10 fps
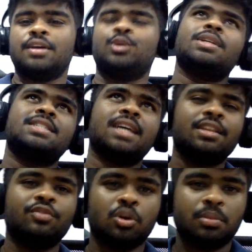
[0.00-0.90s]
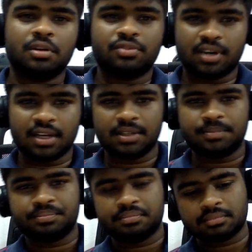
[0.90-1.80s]
To understand the phenomenon of color,
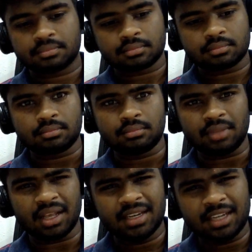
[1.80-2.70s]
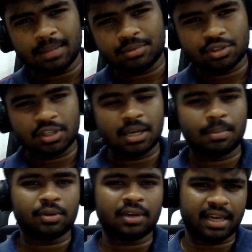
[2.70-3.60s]
it helps to think
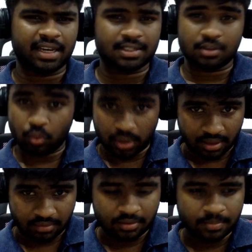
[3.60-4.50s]
about light as a wave.